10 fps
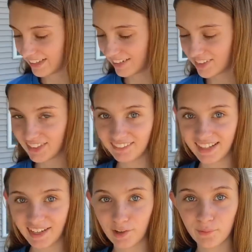so
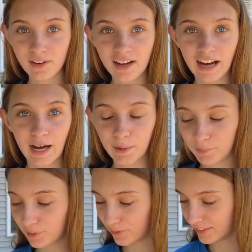now I'm
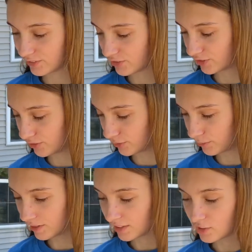going to
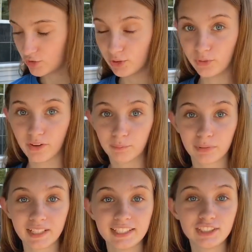do the
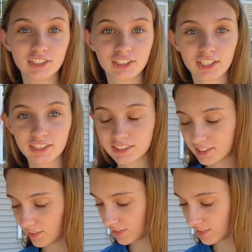bleach shirts. So this